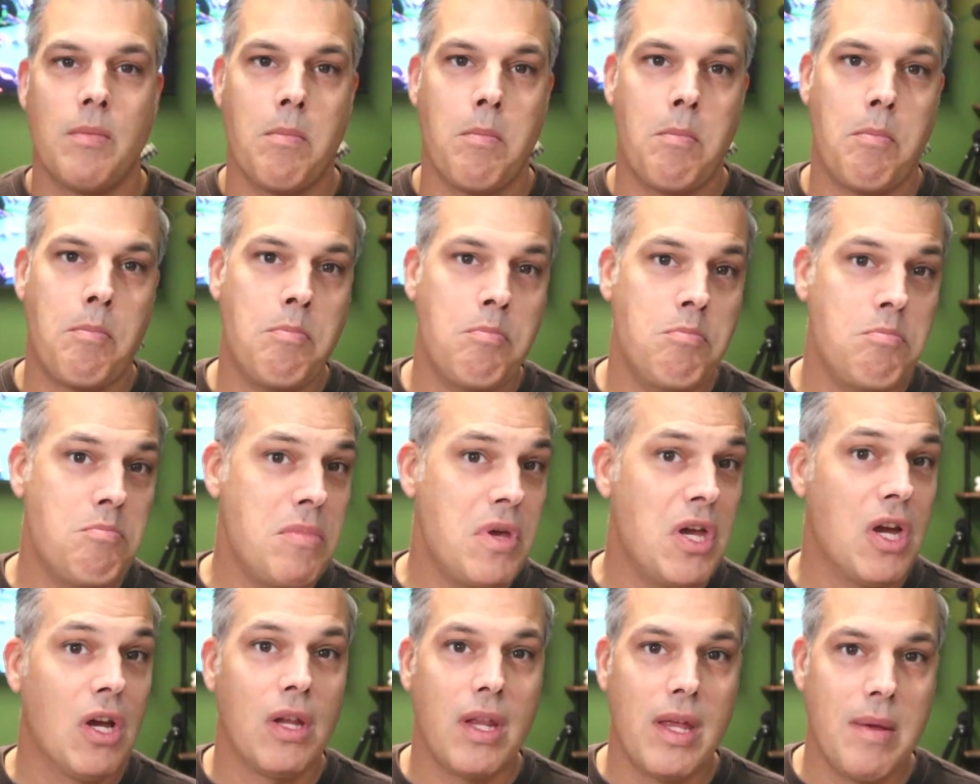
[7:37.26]

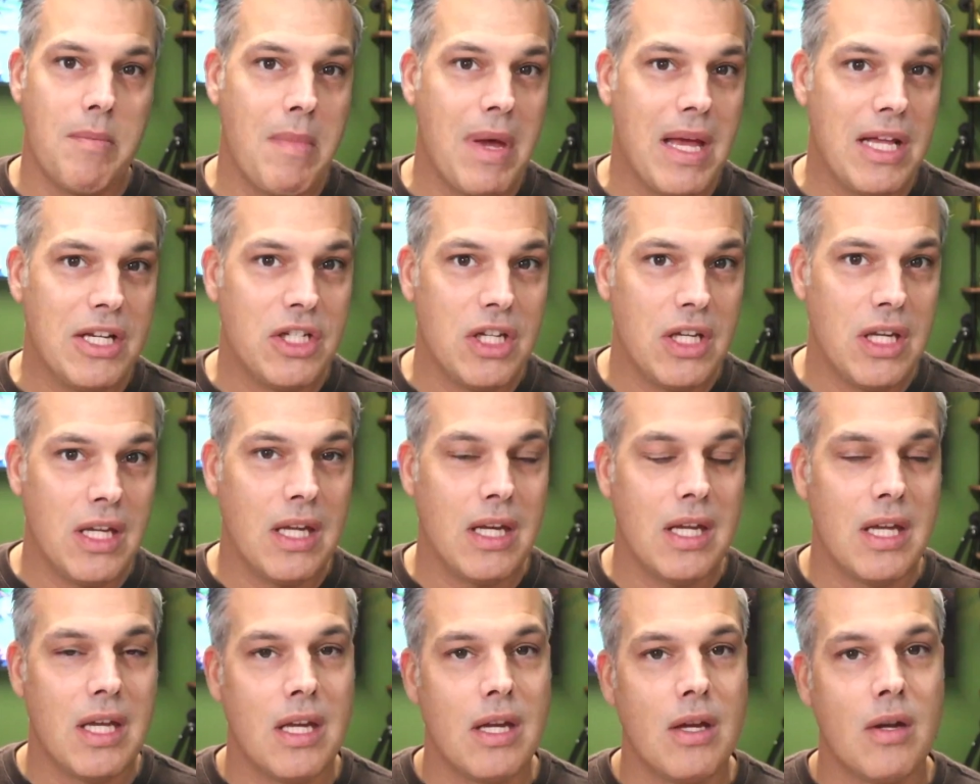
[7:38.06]
merely mentioning
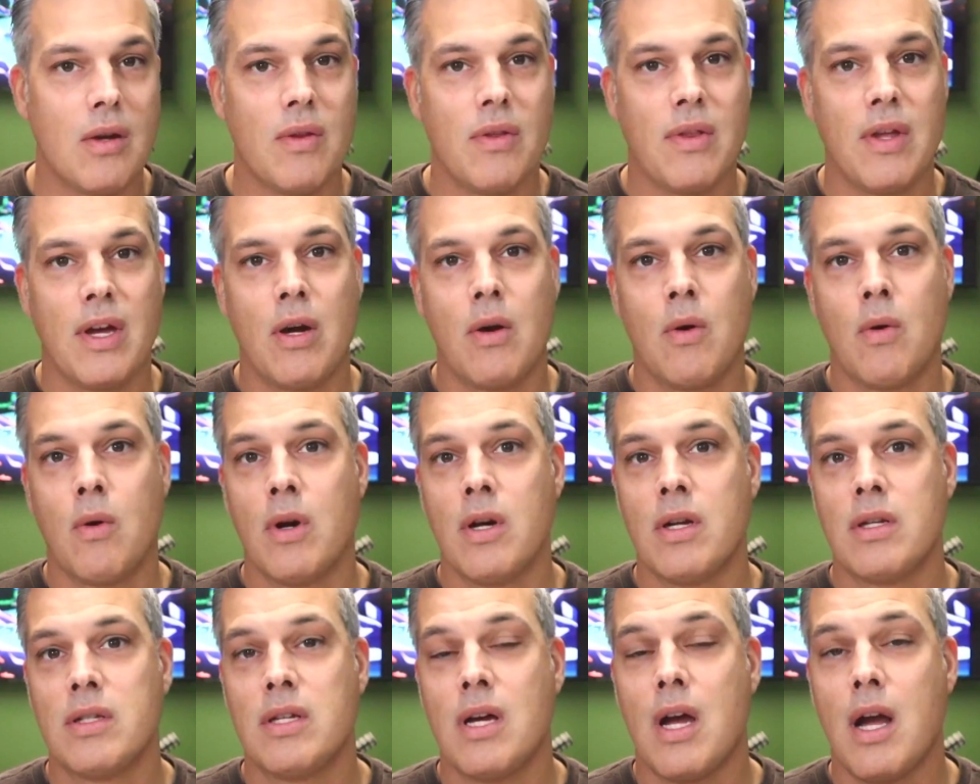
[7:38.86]
it
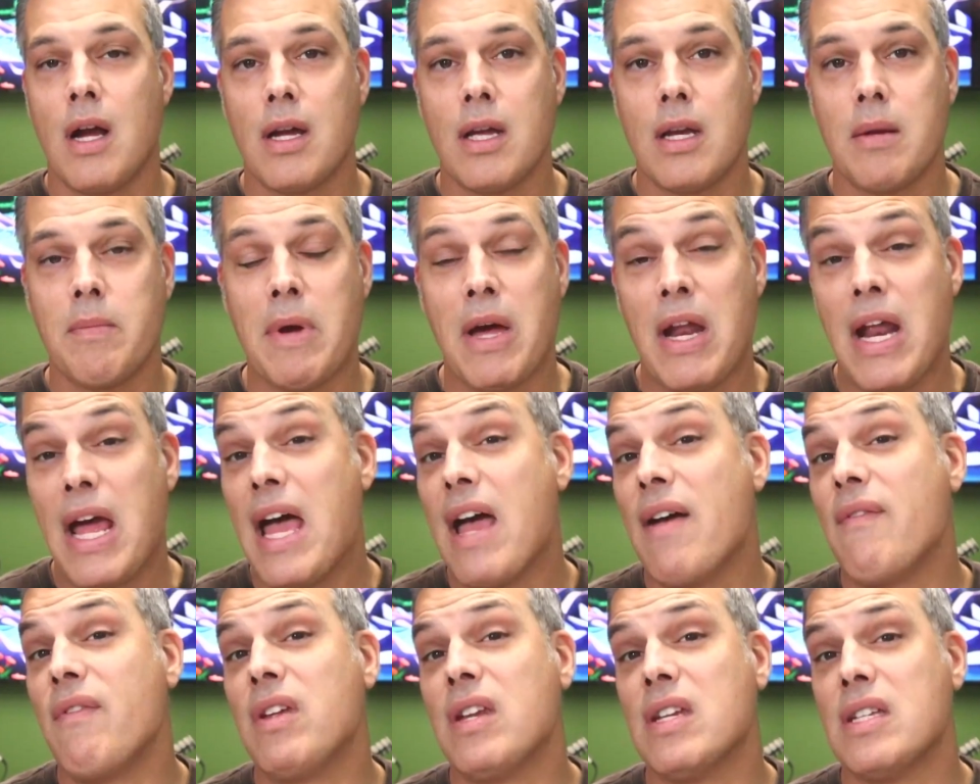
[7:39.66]
or talking about
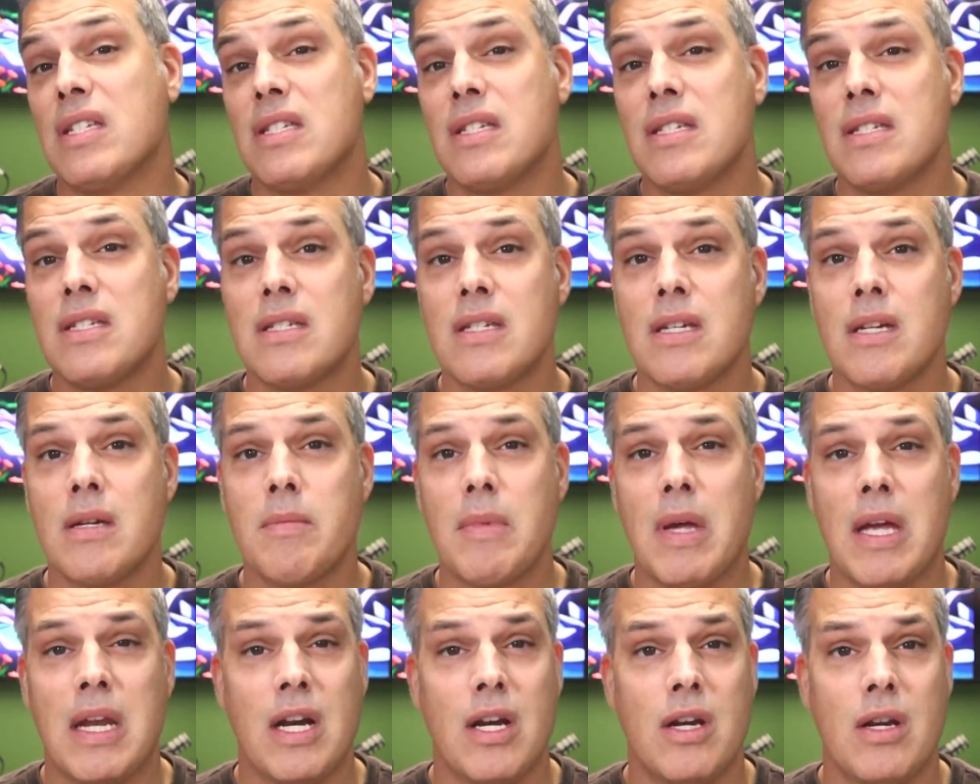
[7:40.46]
having a system
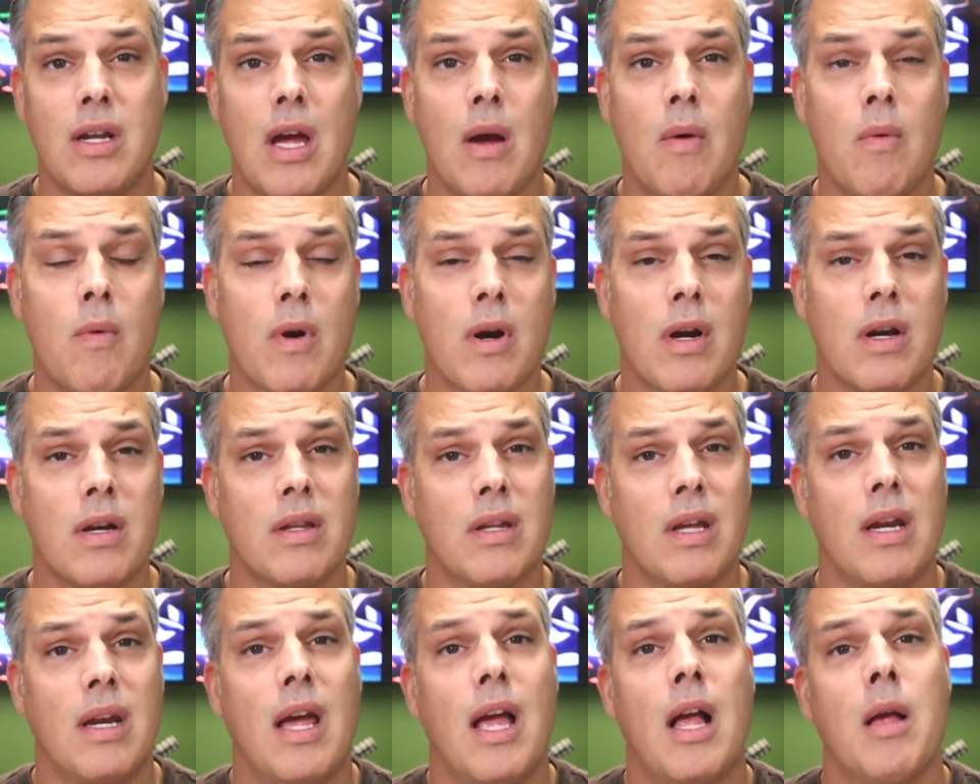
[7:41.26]
and a network
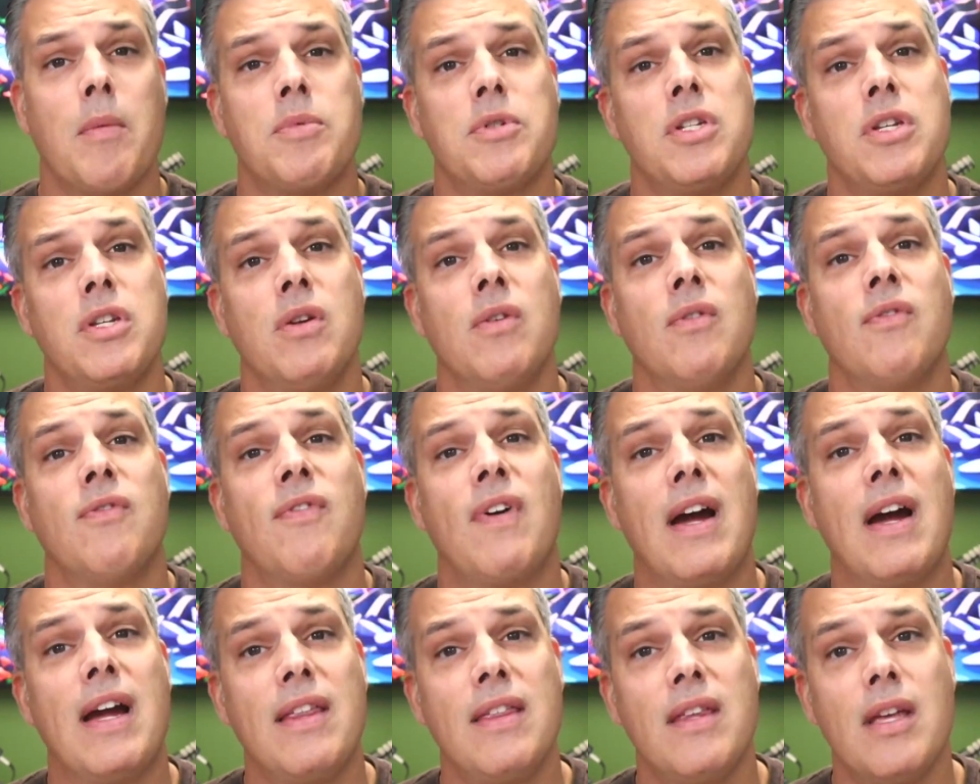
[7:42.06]
that helps you
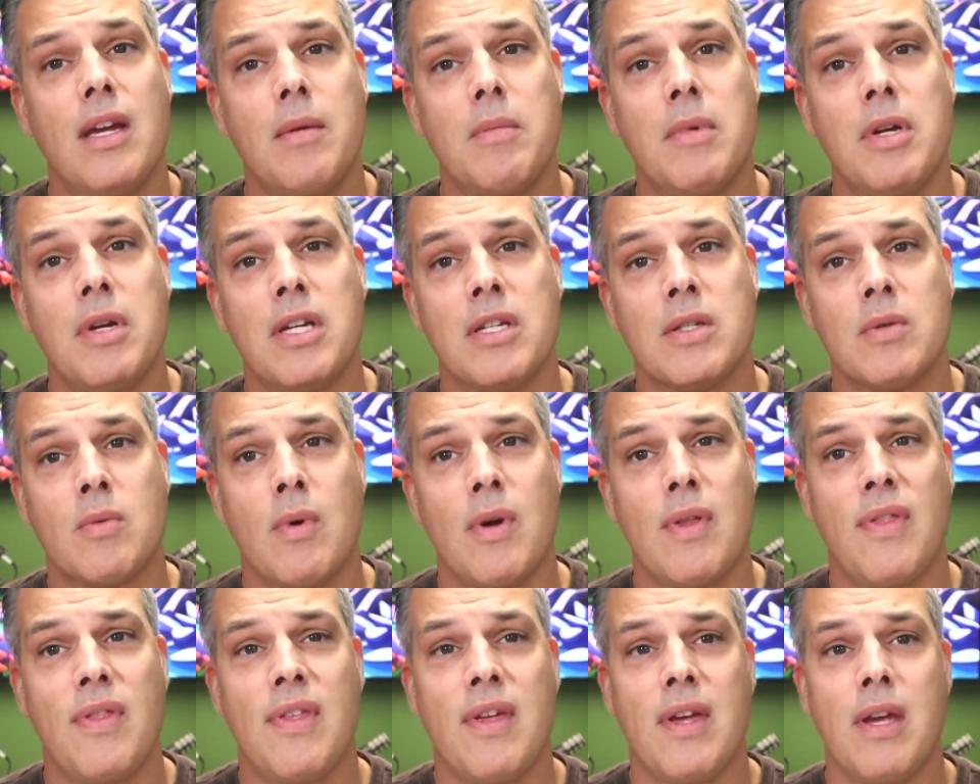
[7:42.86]
find them is
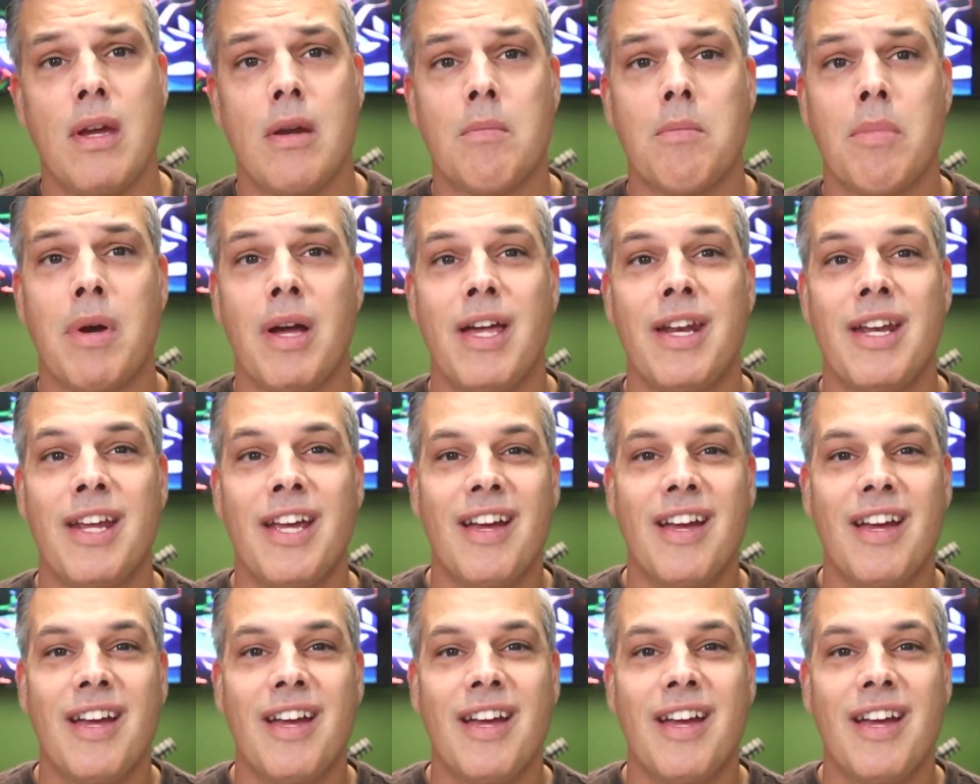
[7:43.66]
one thing. But